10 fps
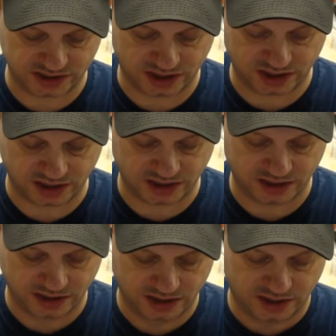Uh,
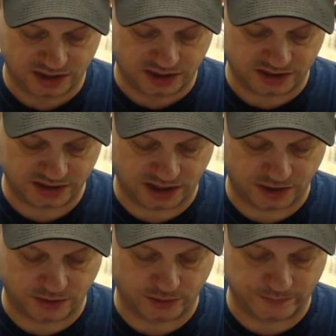
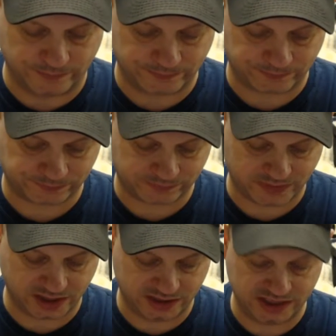so
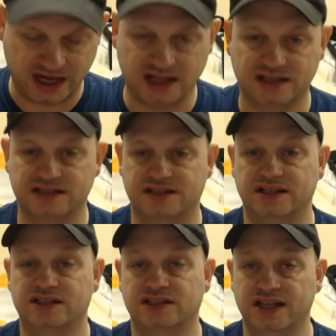Dallas
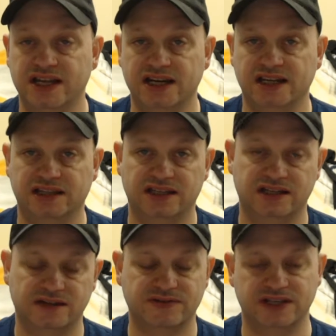is leading the
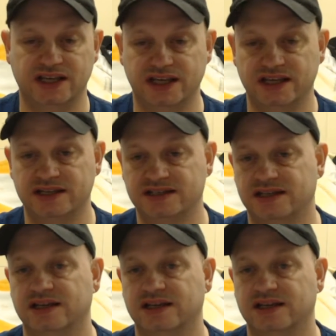NFC East